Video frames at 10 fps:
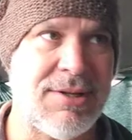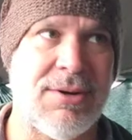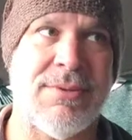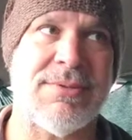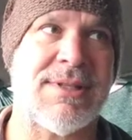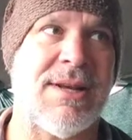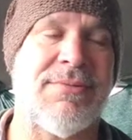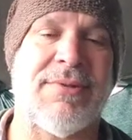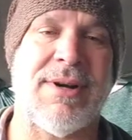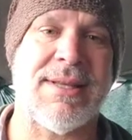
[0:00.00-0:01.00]
Don't
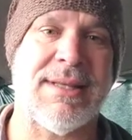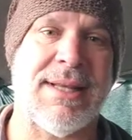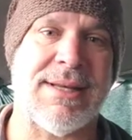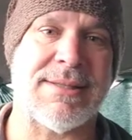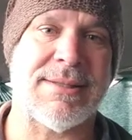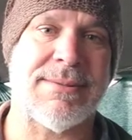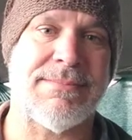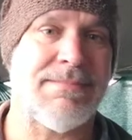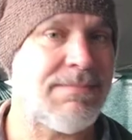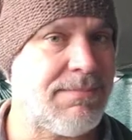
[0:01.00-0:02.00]
settle for anything less.
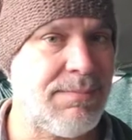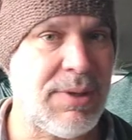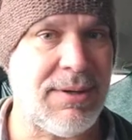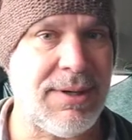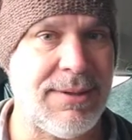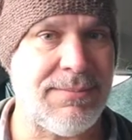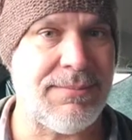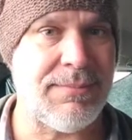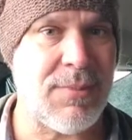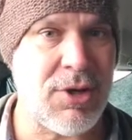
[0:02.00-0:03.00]
Period.
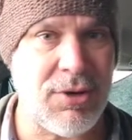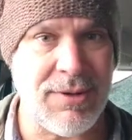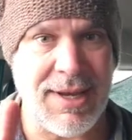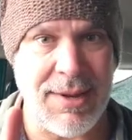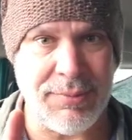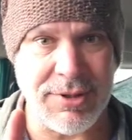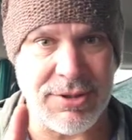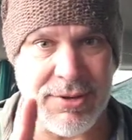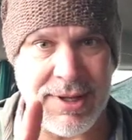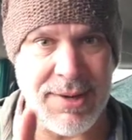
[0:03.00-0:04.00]
You're the
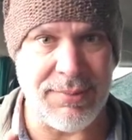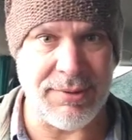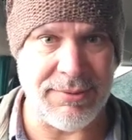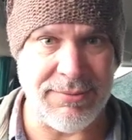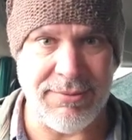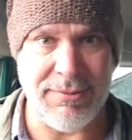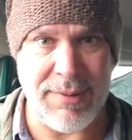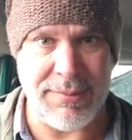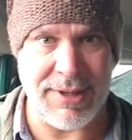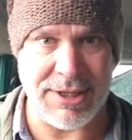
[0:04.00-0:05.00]
empress or the emperor.
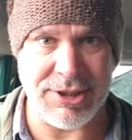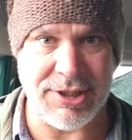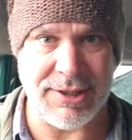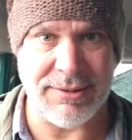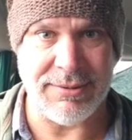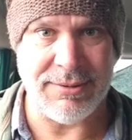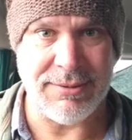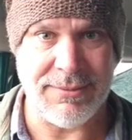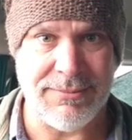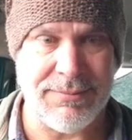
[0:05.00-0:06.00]
Remember that shit.
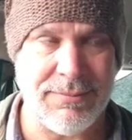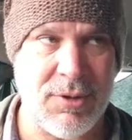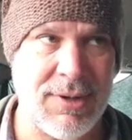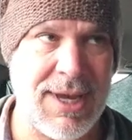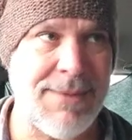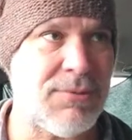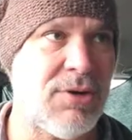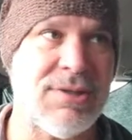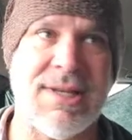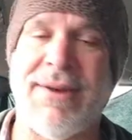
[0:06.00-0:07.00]
Okay?
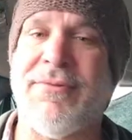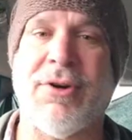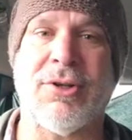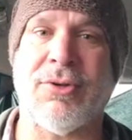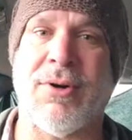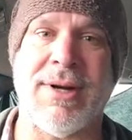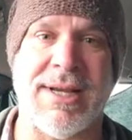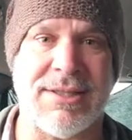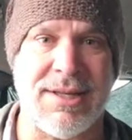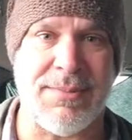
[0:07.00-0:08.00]
Don't settle for a door
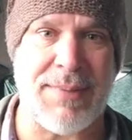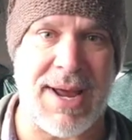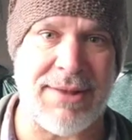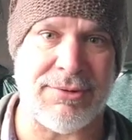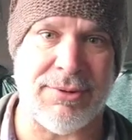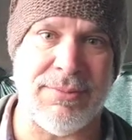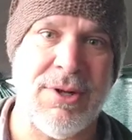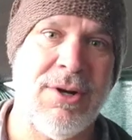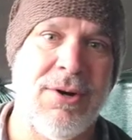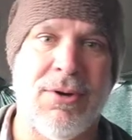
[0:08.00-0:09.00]
next to the bathroom
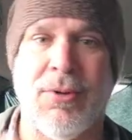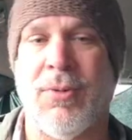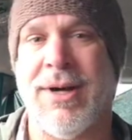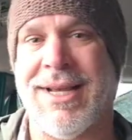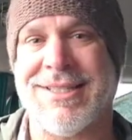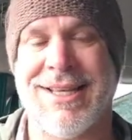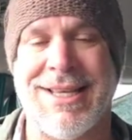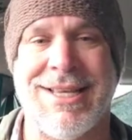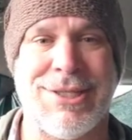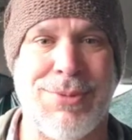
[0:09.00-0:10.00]
or one next to the
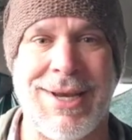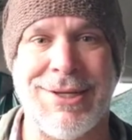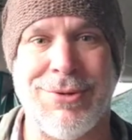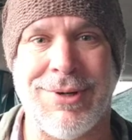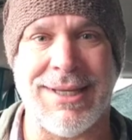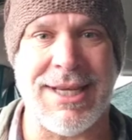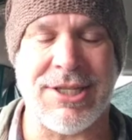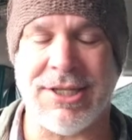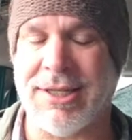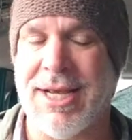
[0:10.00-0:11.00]
swinging door in the
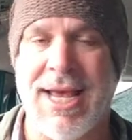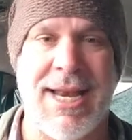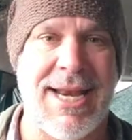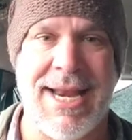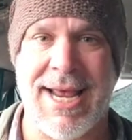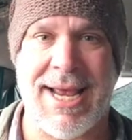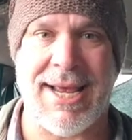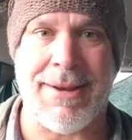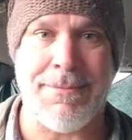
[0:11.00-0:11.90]
kitchen. Nah.